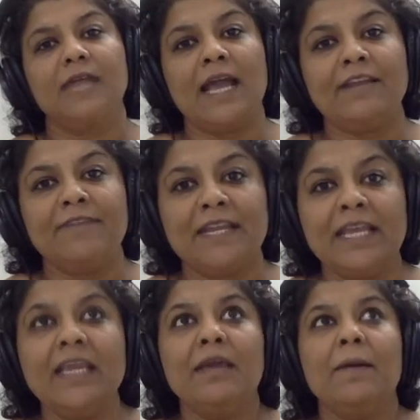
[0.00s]
and
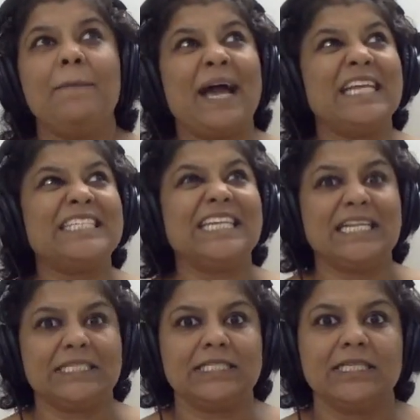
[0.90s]
very
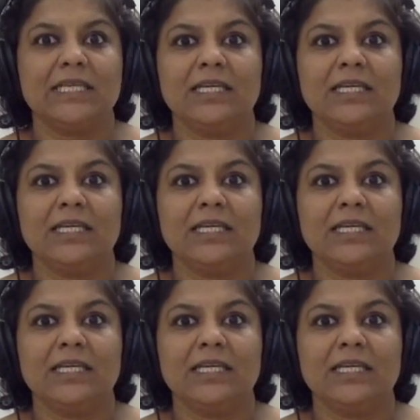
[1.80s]
passionate